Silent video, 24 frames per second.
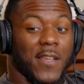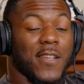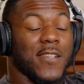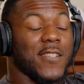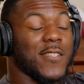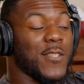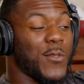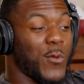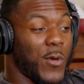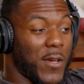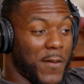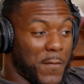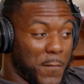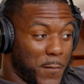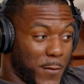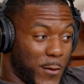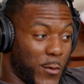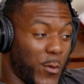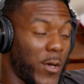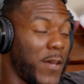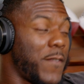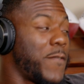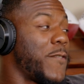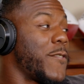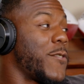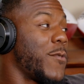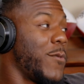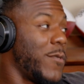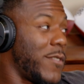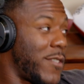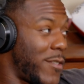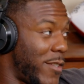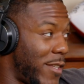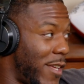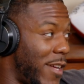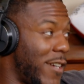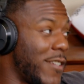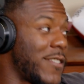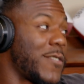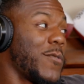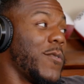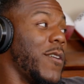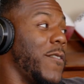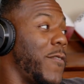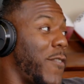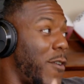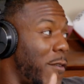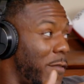Swift, Swift, young
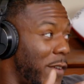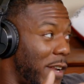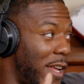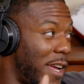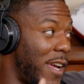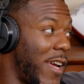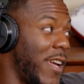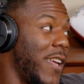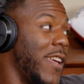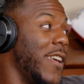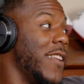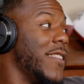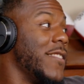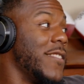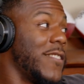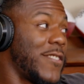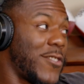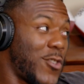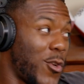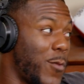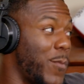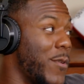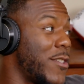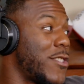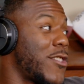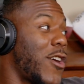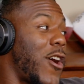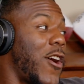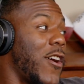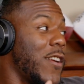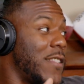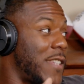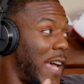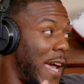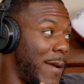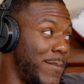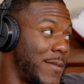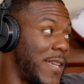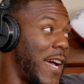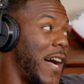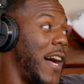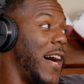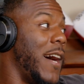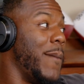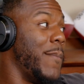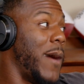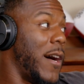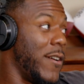Swift over there, he superstar type time.
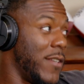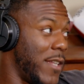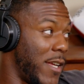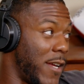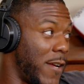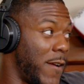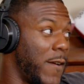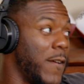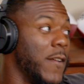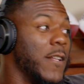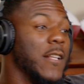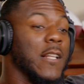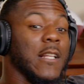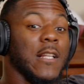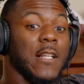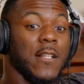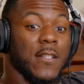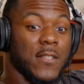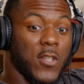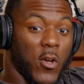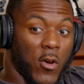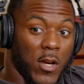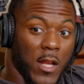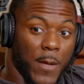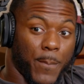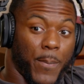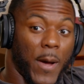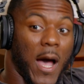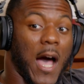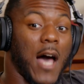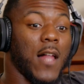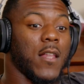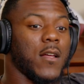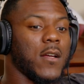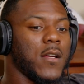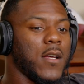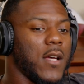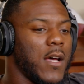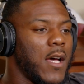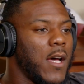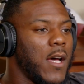Tony Pollard. Can I add JT? Tony Pollard.